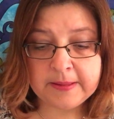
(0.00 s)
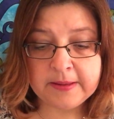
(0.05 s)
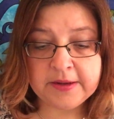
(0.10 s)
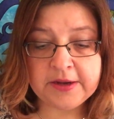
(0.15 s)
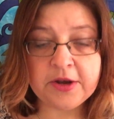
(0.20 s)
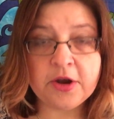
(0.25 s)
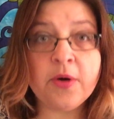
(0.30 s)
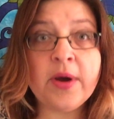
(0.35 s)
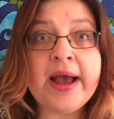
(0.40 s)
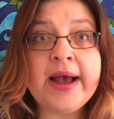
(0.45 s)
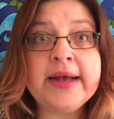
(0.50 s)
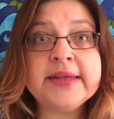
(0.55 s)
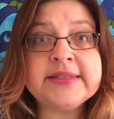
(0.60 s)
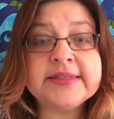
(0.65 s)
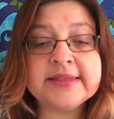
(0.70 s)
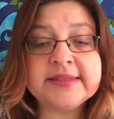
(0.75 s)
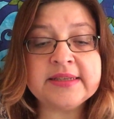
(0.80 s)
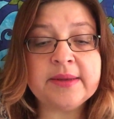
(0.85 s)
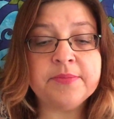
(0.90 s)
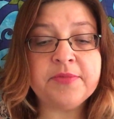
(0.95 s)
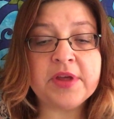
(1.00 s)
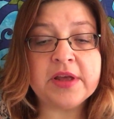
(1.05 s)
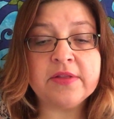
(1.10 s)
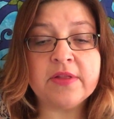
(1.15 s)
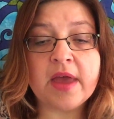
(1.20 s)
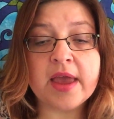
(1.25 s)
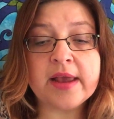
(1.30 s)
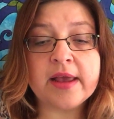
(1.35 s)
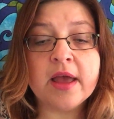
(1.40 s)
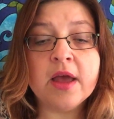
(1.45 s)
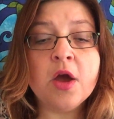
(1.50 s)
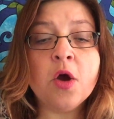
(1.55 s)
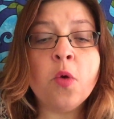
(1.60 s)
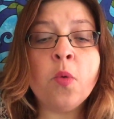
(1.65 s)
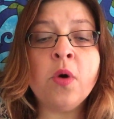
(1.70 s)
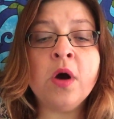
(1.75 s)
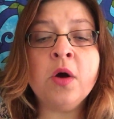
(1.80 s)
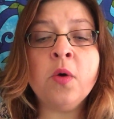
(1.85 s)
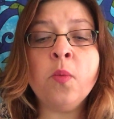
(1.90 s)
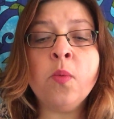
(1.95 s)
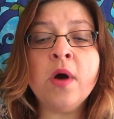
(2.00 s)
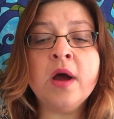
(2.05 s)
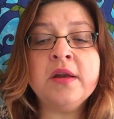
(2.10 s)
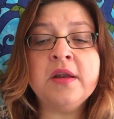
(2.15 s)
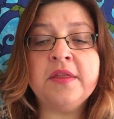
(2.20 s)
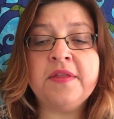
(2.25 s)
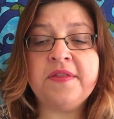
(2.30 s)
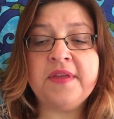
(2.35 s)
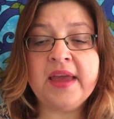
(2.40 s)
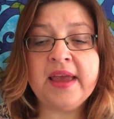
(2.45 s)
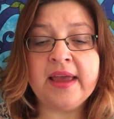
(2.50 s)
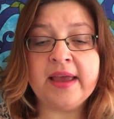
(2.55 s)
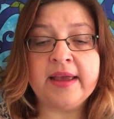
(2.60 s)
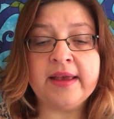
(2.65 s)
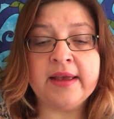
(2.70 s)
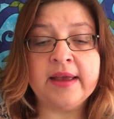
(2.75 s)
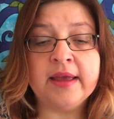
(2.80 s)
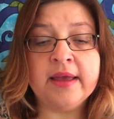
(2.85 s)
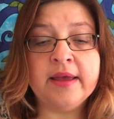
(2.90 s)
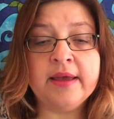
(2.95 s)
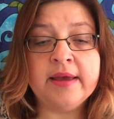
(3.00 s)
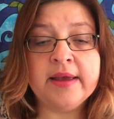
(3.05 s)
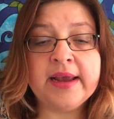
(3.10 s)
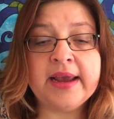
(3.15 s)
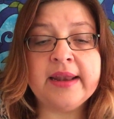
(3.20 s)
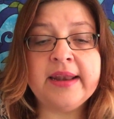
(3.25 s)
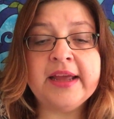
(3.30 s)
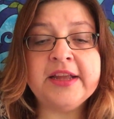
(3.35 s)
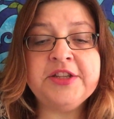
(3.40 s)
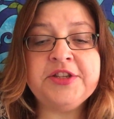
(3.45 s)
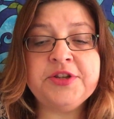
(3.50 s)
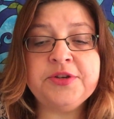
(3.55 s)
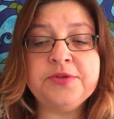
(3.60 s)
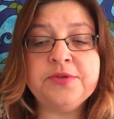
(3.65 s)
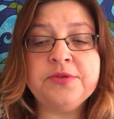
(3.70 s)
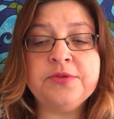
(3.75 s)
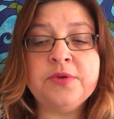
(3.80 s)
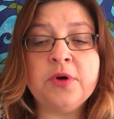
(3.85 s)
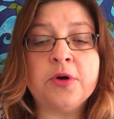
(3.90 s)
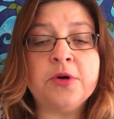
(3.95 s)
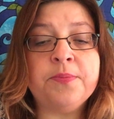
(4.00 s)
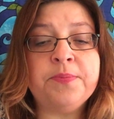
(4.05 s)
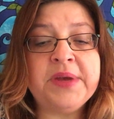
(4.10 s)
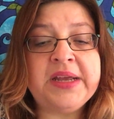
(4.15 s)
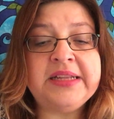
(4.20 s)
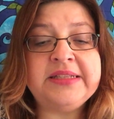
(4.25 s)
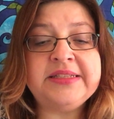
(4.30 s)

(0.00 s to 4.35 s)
ask something like, what one thing can I do or be